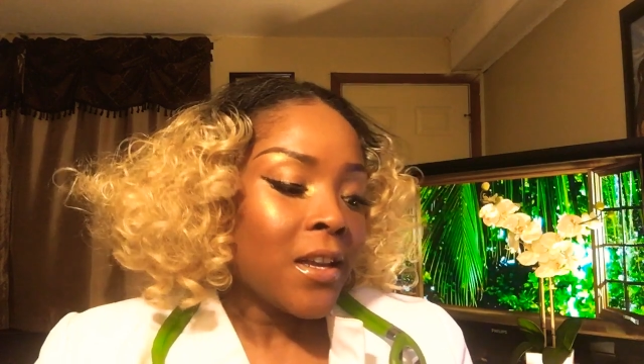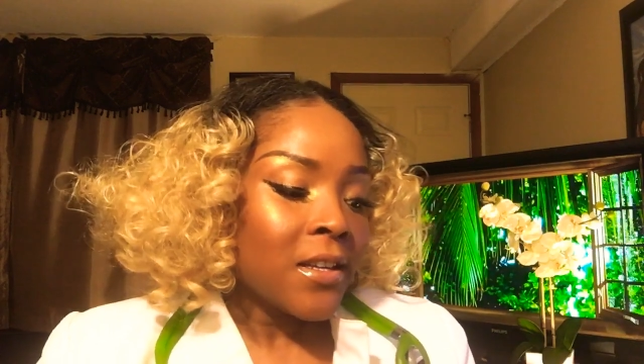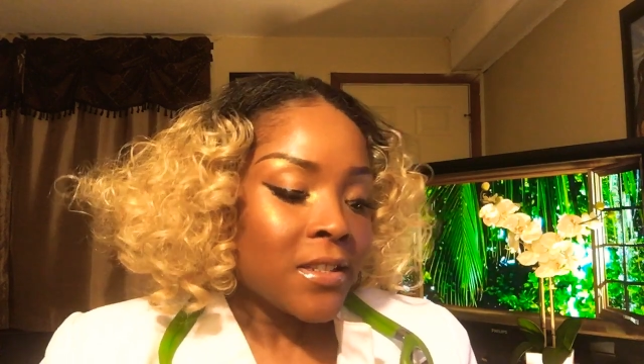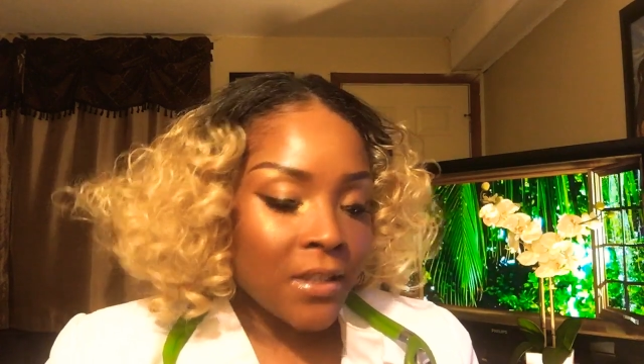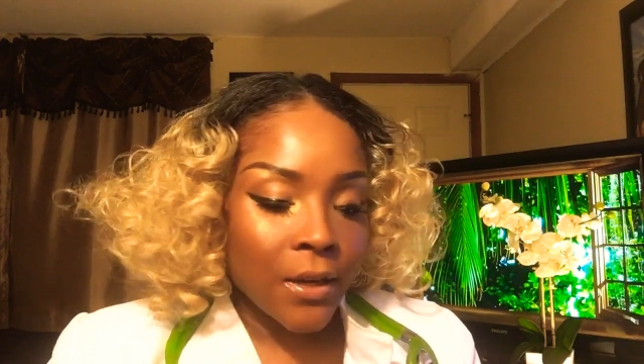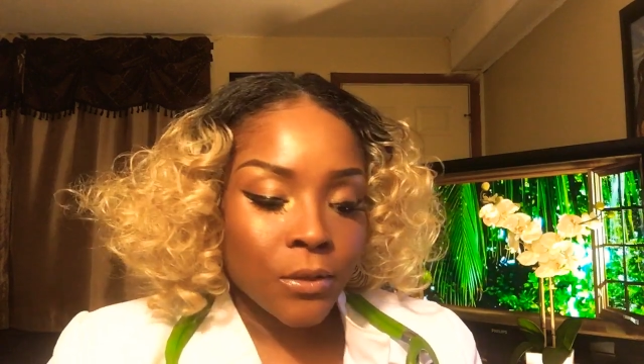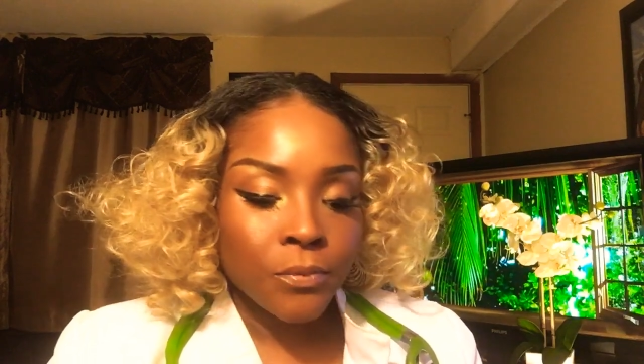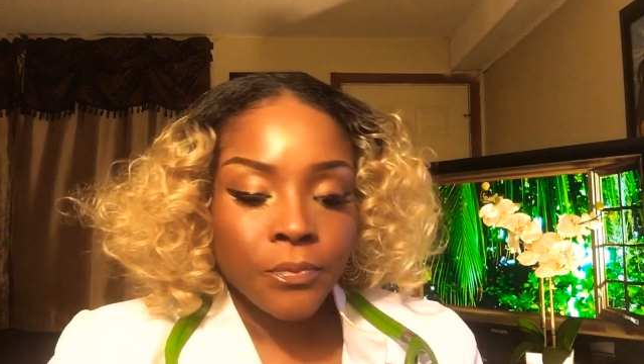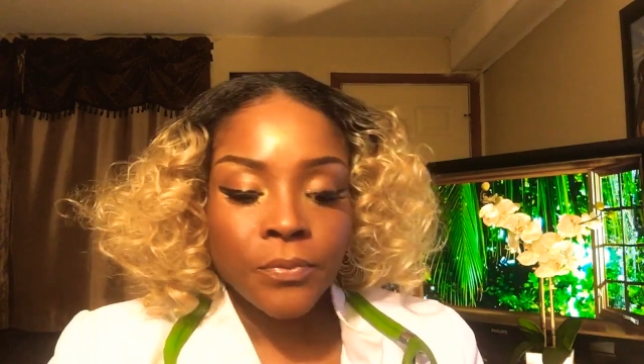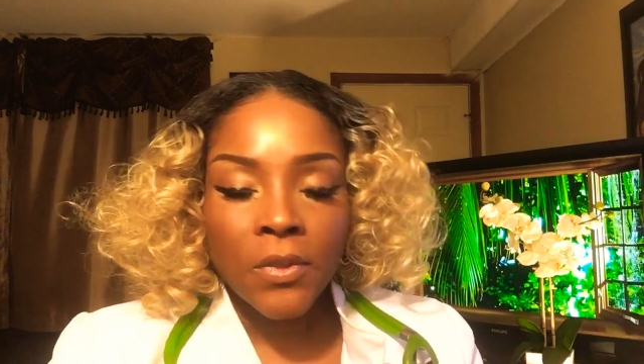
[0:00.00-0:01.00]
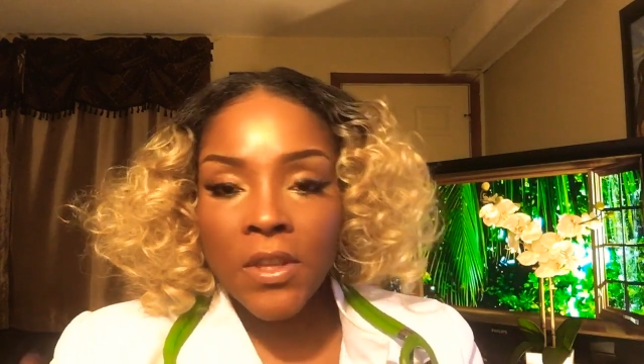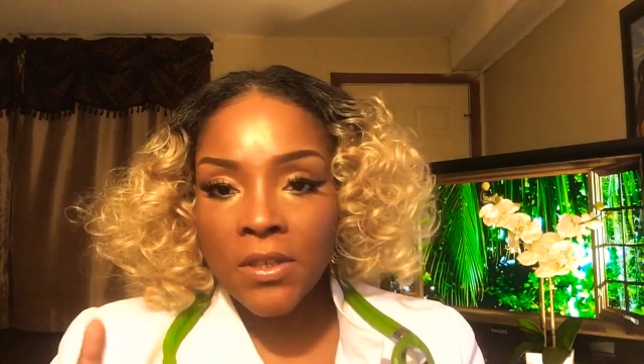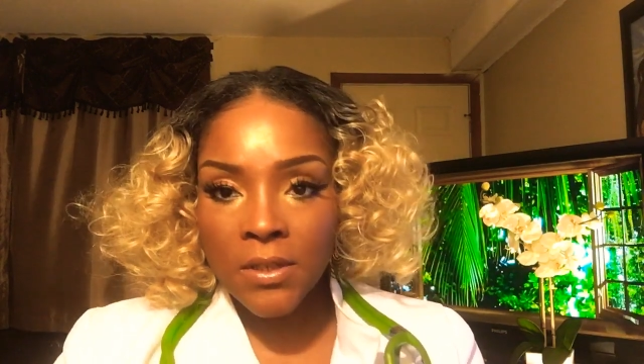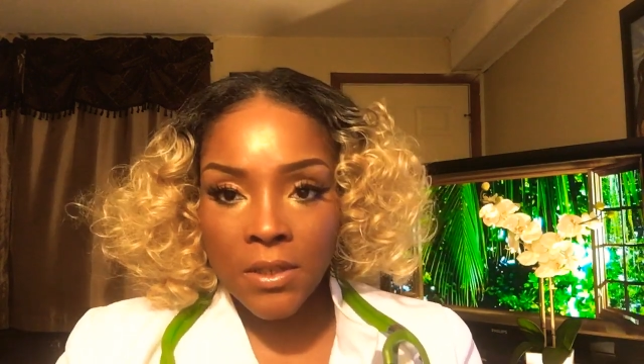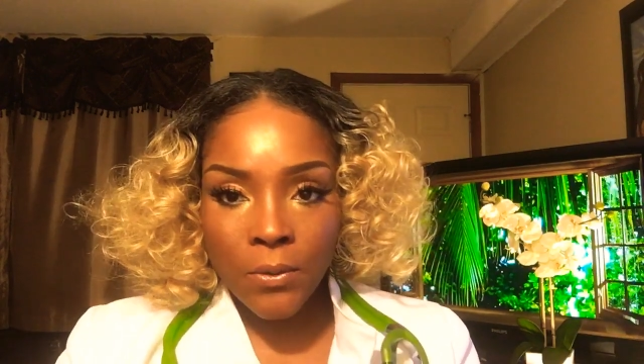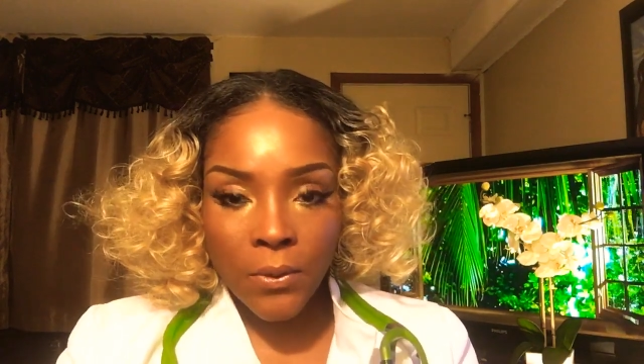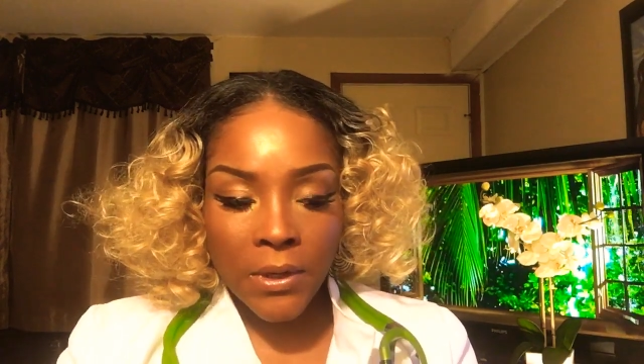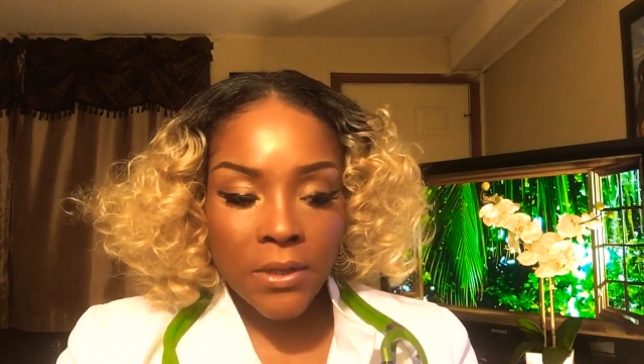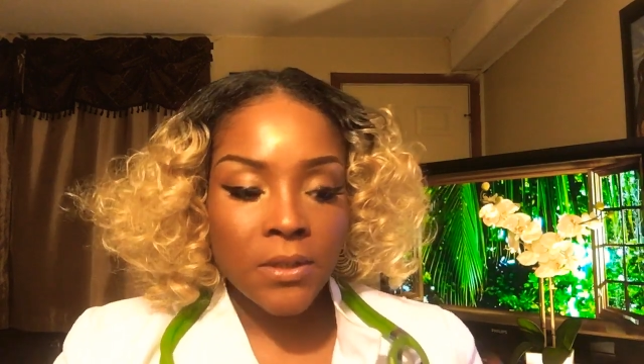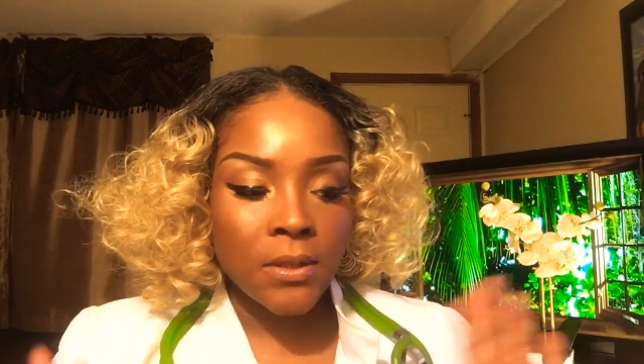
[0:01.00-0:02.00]
So this is
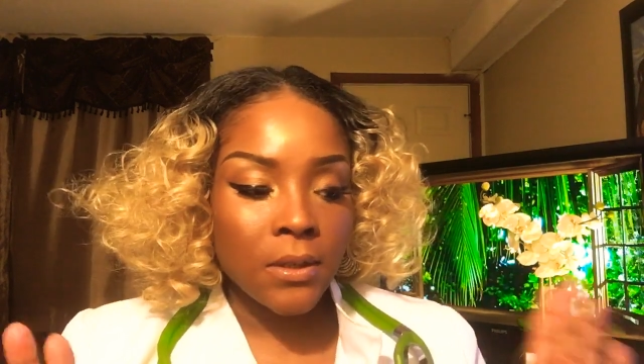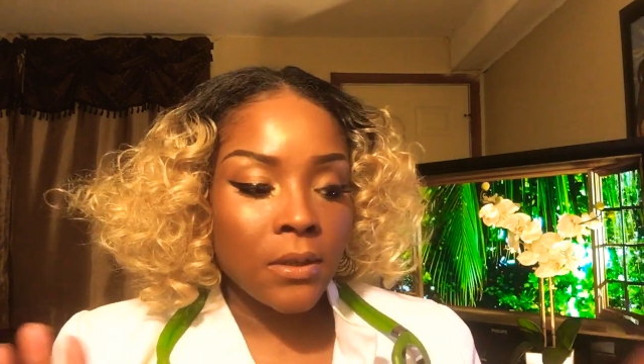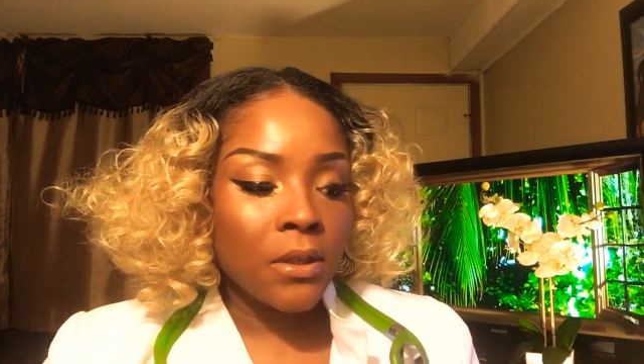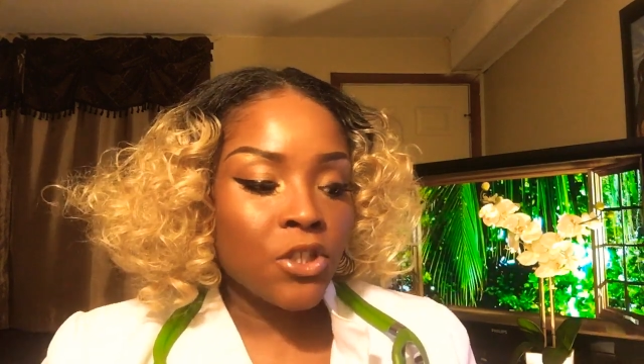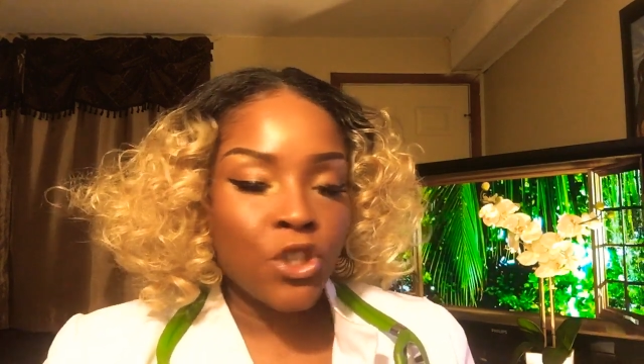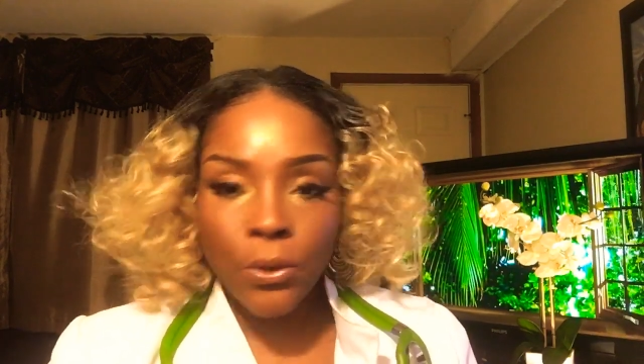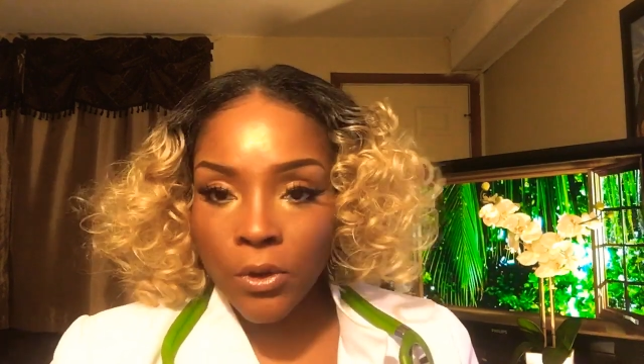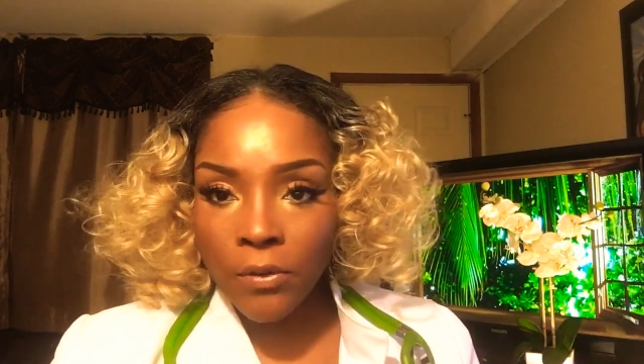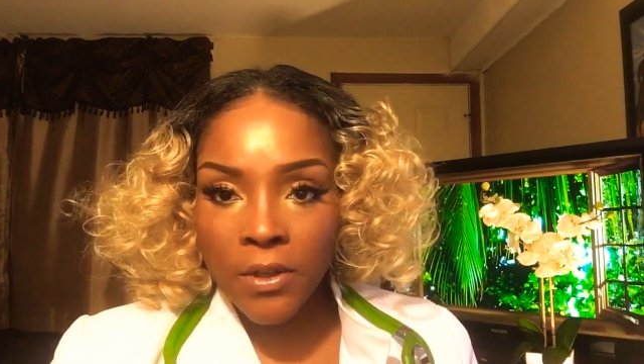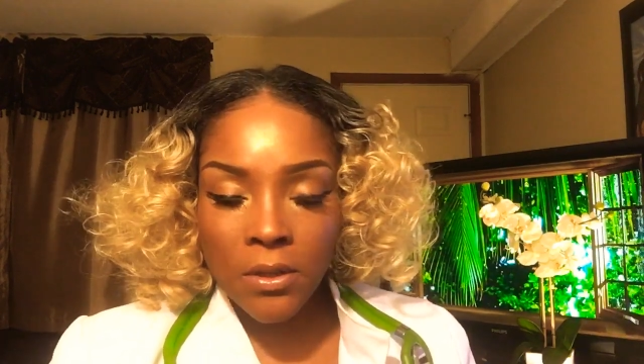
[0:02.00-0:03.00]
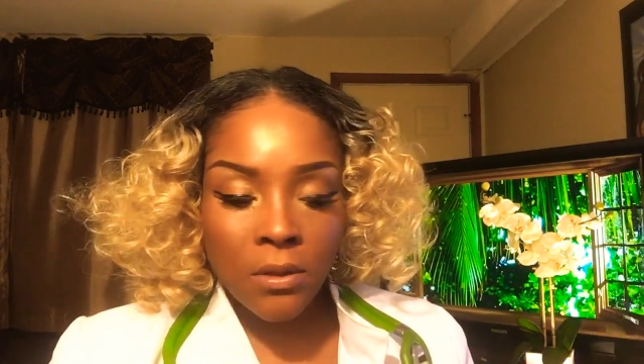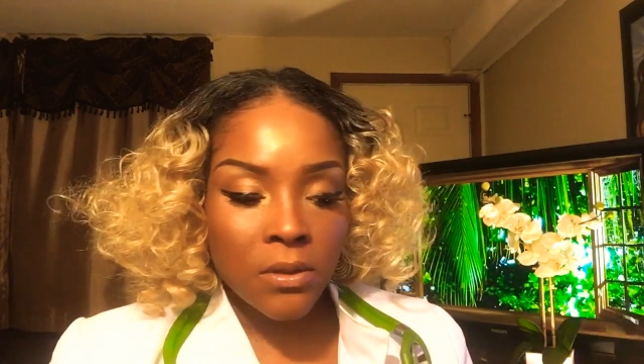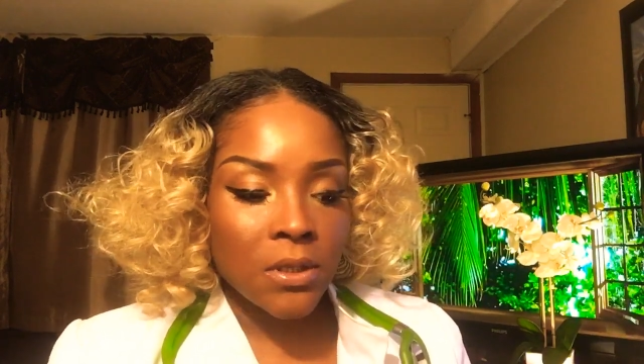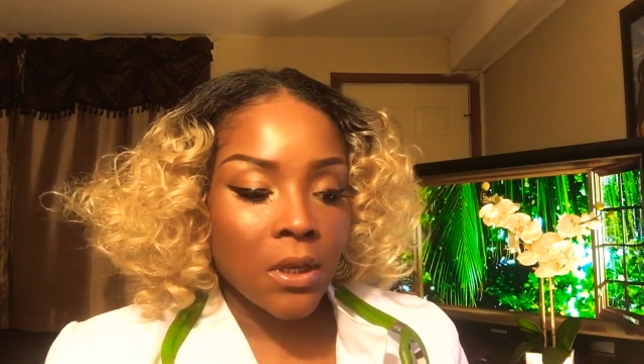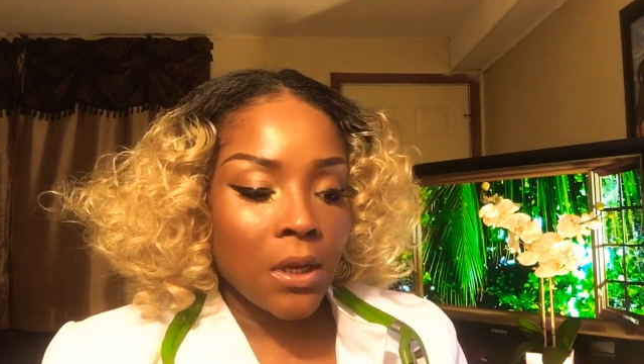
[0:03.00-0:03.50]
going to show you results